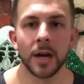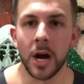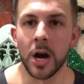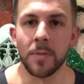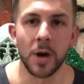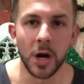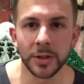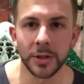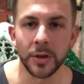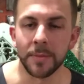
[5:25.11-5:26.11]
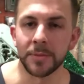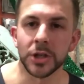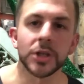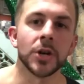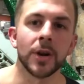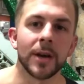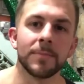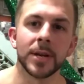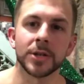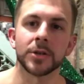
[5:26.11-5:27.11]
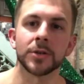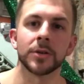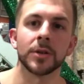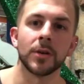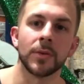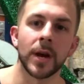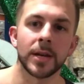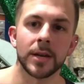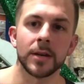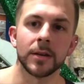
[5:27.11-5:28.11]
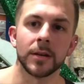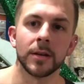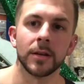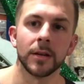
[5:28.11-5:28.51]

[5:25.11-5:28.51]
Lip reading: Also, I'm gonna show a picture right here.